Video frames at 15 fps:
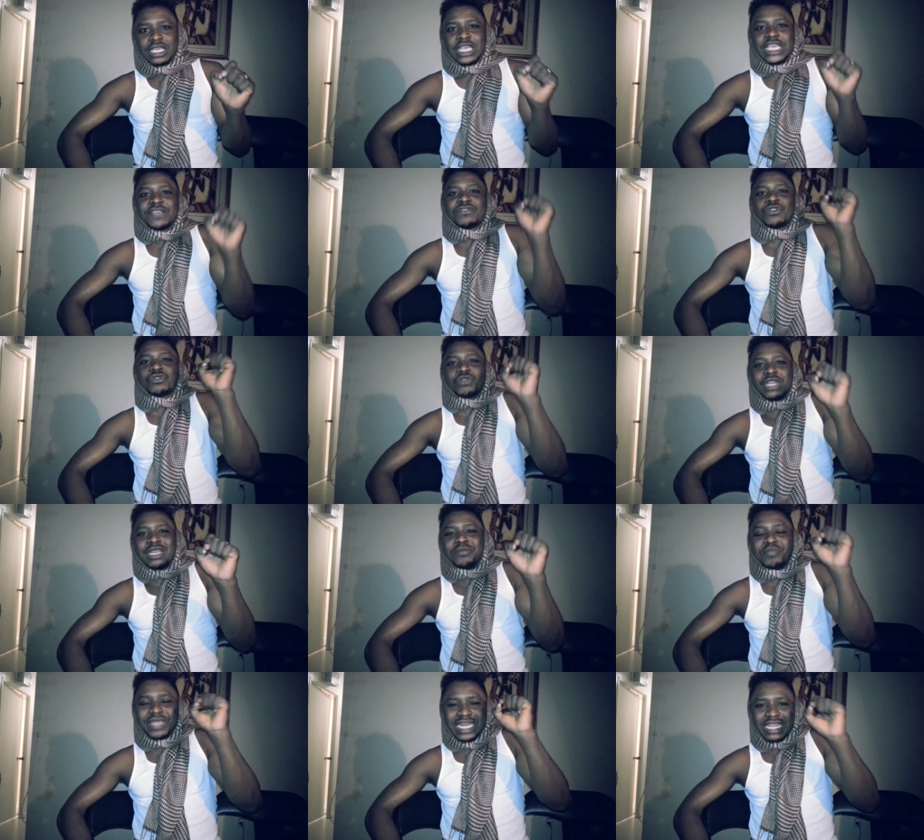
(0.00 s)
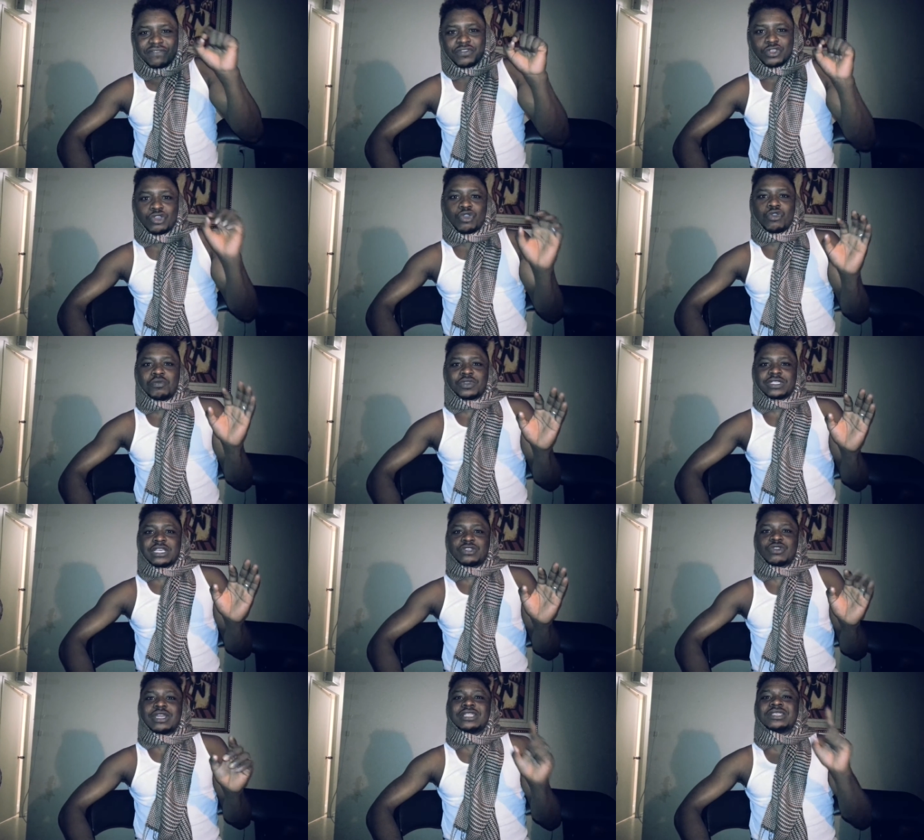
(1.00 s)
If you really believe in your
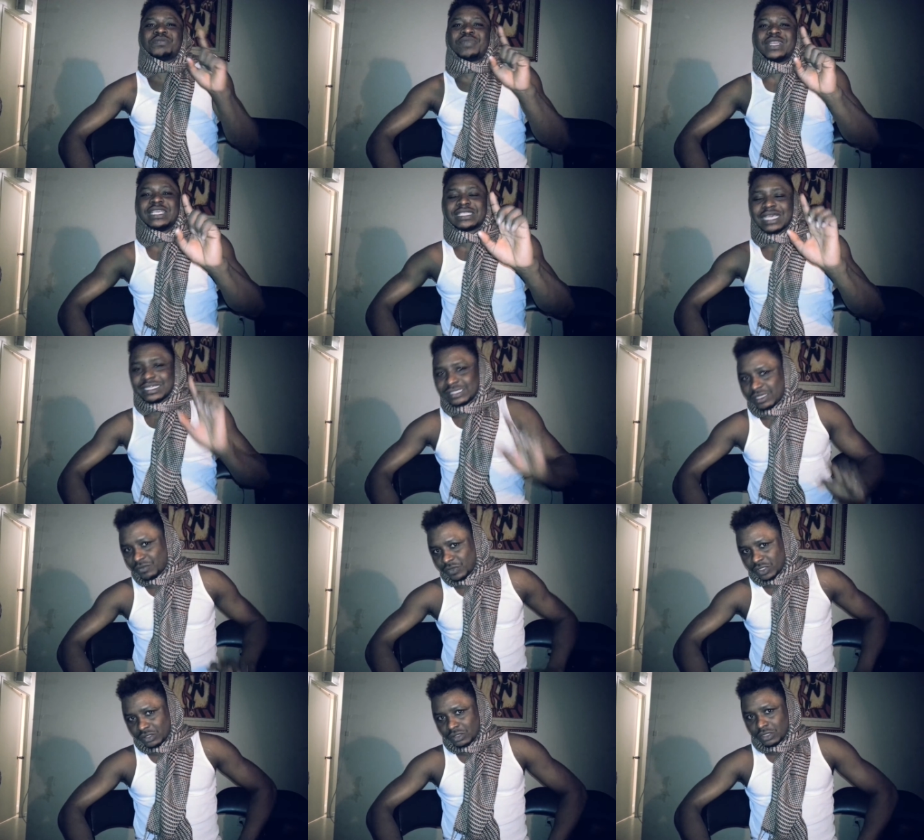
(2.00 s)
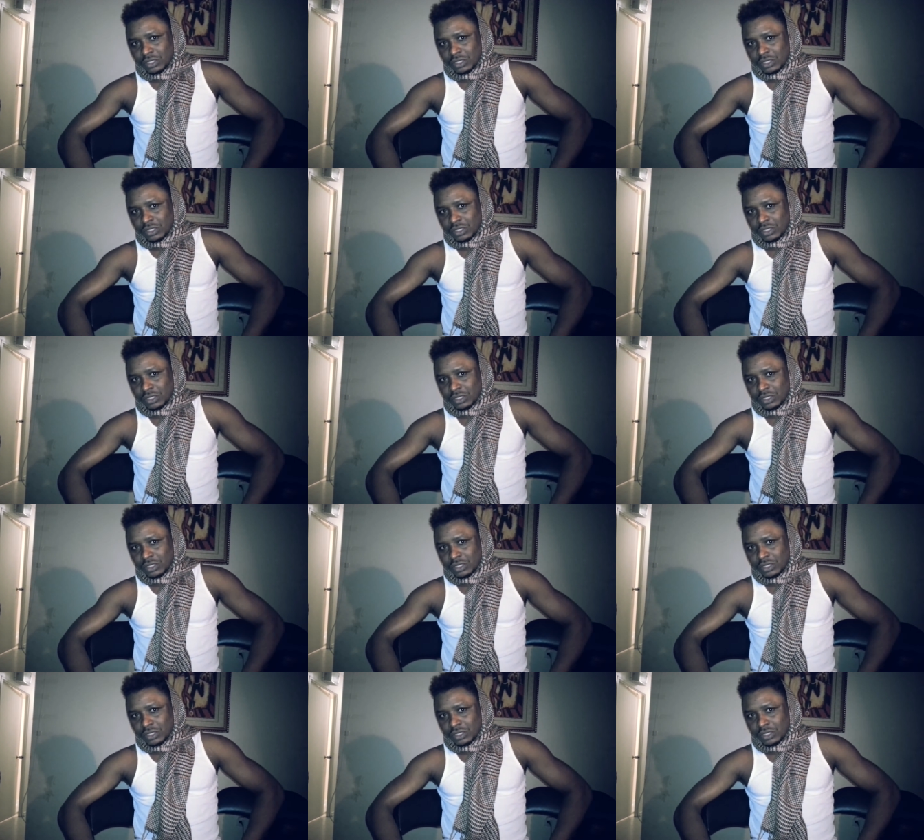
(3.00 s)
homosexuality, please answer me.